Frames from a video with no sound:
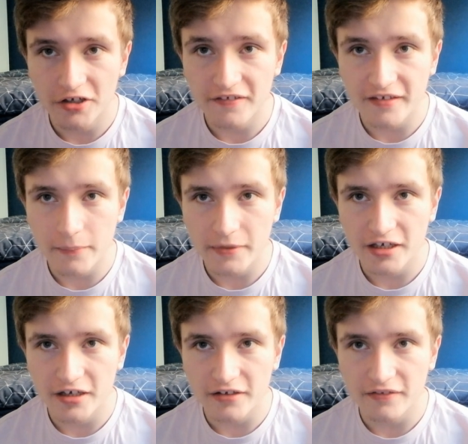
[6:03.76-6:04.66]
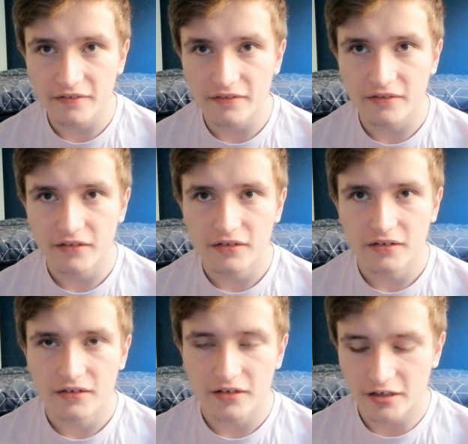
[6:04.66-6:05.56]
use it because
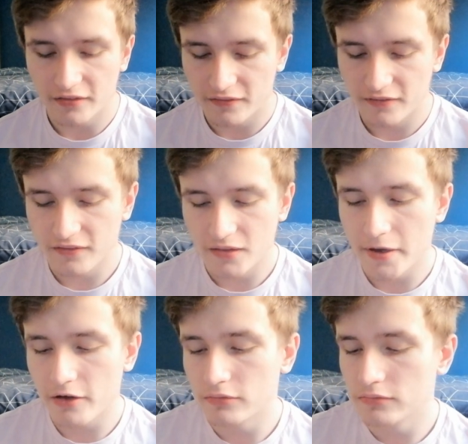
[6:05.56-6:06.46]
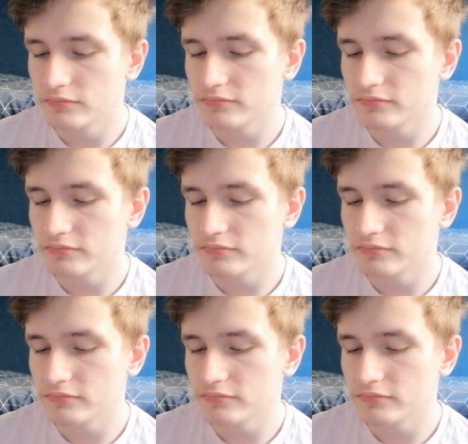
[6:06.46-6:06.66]
it's about